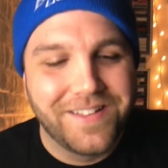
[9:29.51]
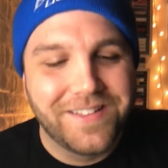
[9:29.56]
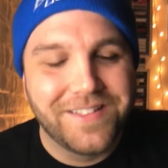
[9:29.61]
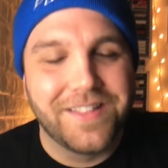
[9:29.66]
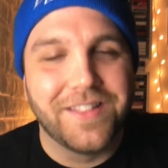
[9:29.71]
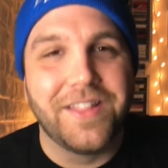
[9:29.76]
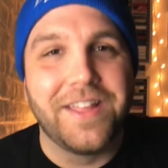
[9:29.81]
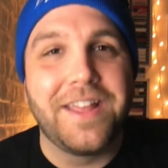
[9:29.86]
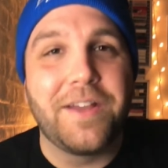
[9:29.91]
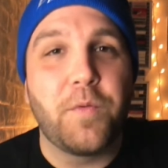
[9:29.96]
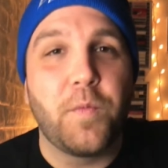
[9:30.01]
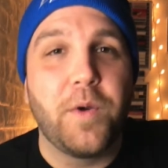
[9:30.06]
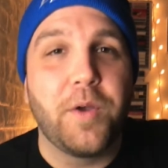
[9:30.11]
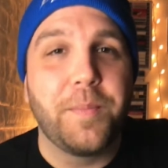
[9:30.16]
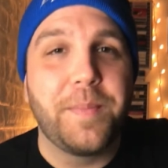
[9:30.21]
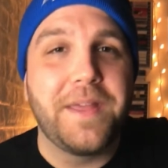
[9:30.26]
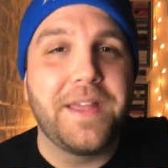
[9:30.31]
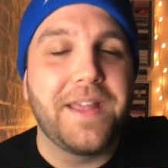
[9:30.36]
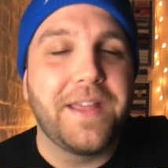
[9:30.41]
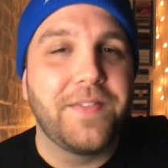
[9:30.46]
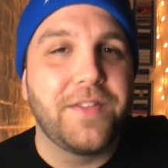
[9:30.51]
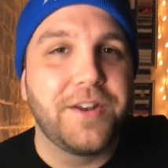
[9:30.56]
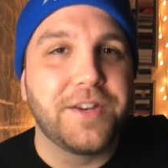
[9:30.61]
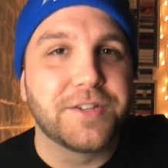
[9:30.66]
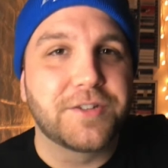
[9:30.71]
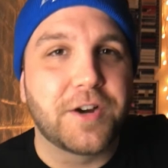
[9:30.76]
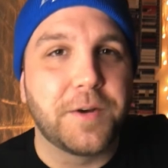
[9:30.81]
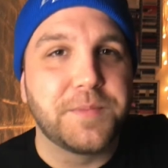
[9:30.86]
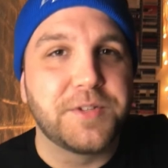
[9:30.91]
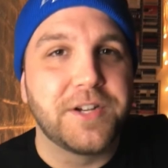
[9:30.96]
The link will be in the
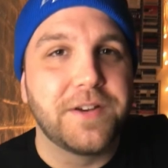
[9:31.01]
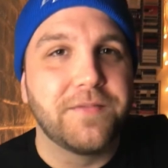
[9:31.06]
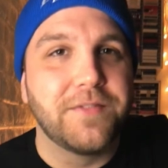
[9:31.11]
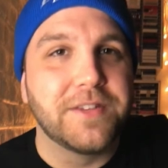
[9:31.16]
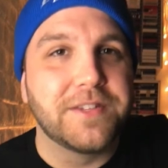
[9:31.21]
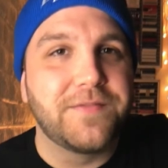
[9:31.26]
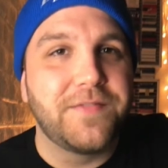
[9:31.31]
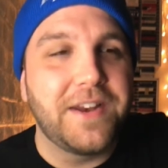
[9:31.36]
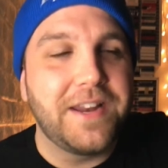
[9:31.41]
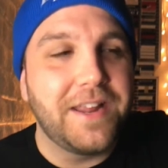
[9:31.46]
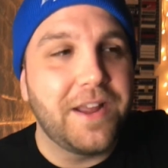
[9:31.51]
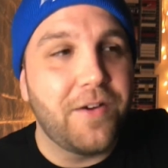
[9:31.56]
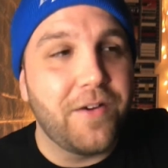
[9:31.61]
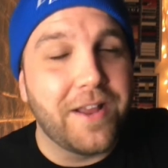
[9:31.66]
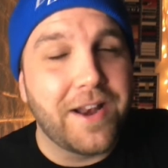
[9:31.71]
description of this video,